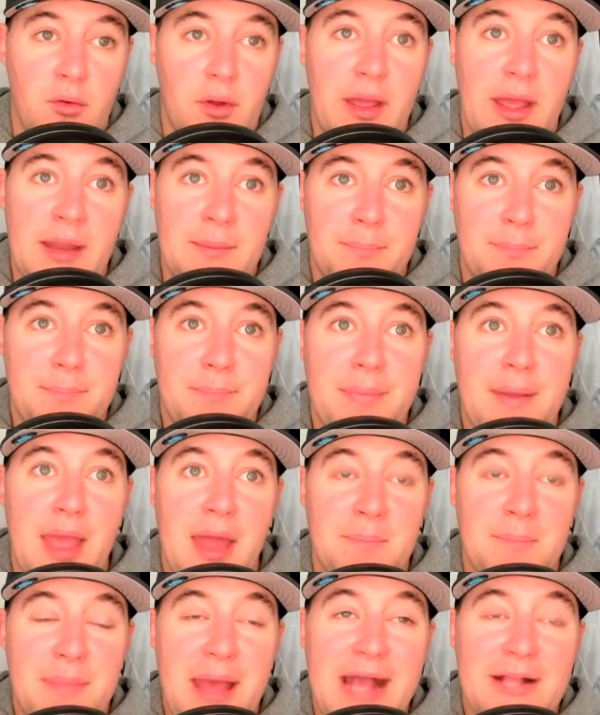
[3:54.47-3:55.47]

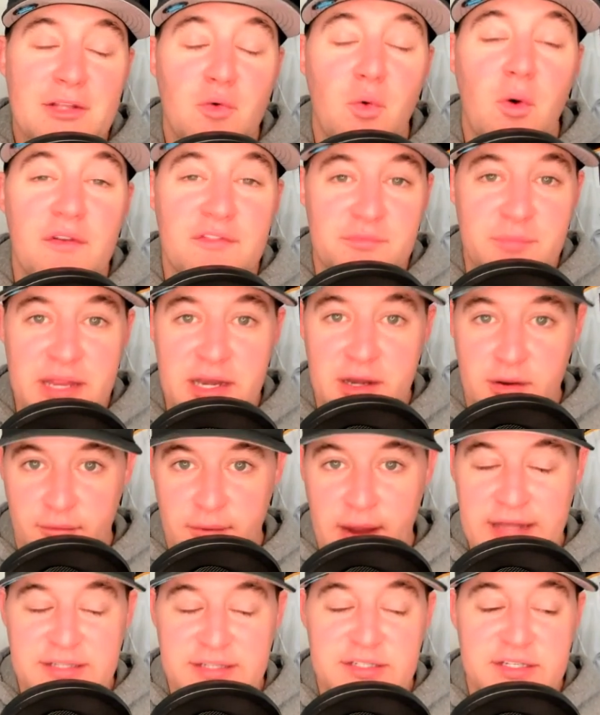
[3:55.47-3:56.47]
and Pac-12's media
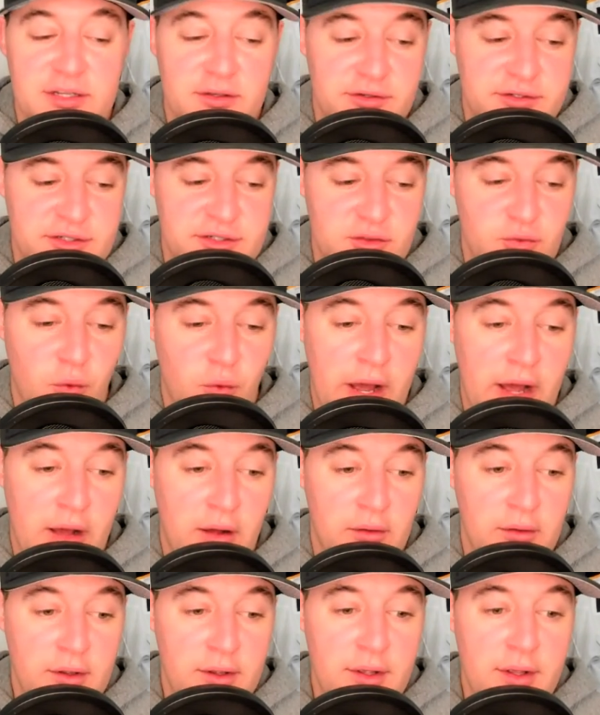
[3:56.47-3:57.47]
rights deals as
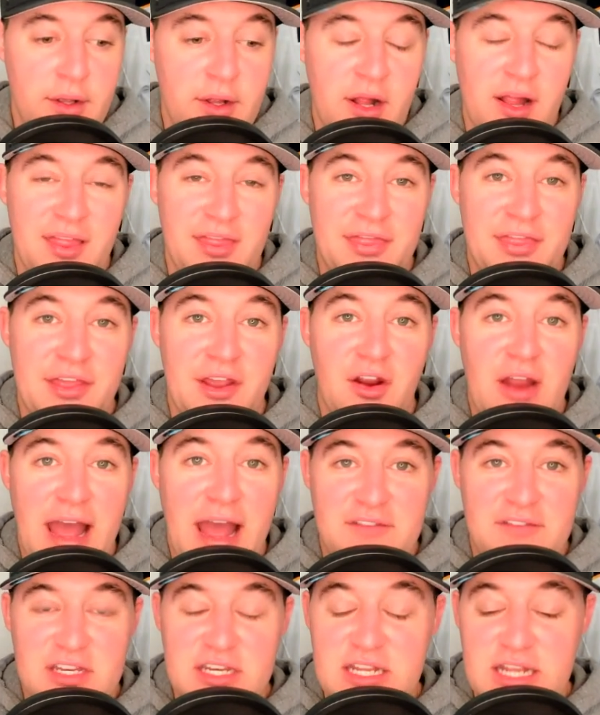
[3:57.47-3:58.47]
well, they're
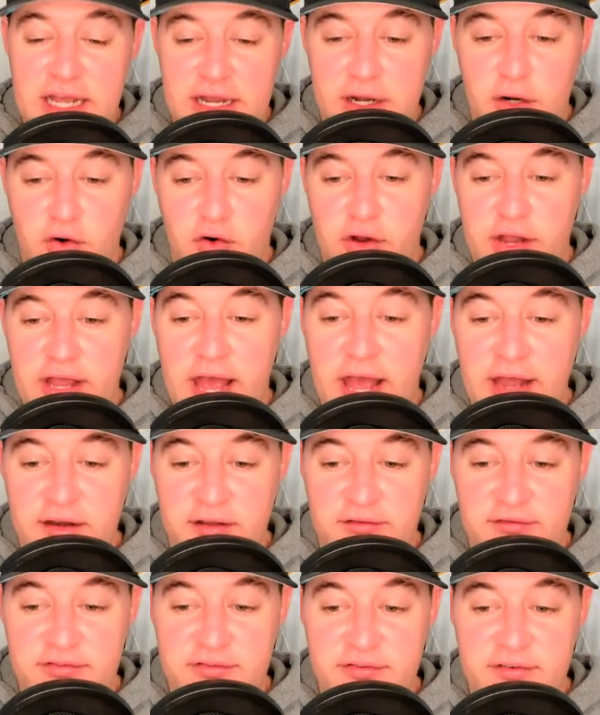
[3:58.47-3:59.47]
having to get
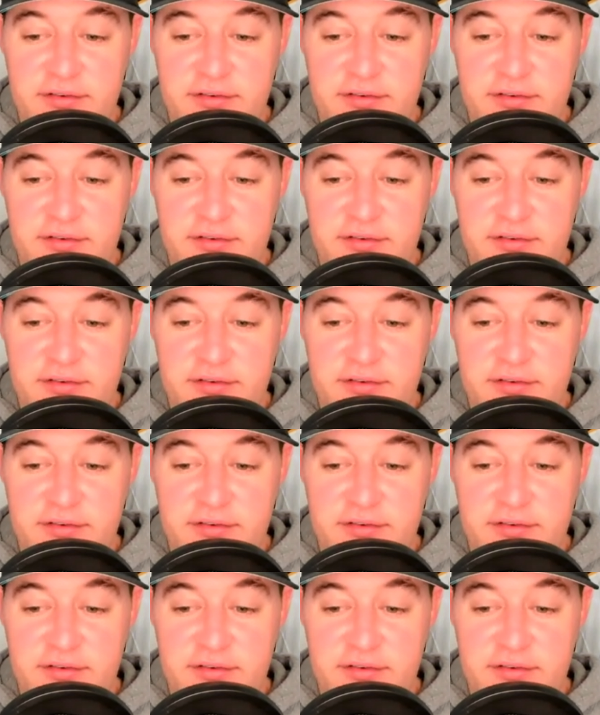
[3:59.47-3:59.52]
creative.